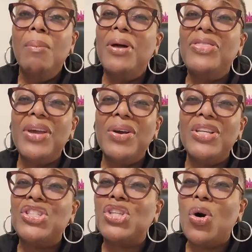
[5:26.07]
but there
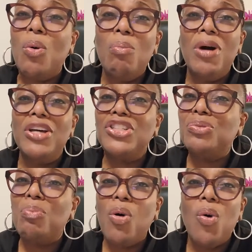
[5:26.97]
is so
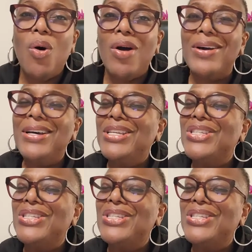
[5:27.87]
much more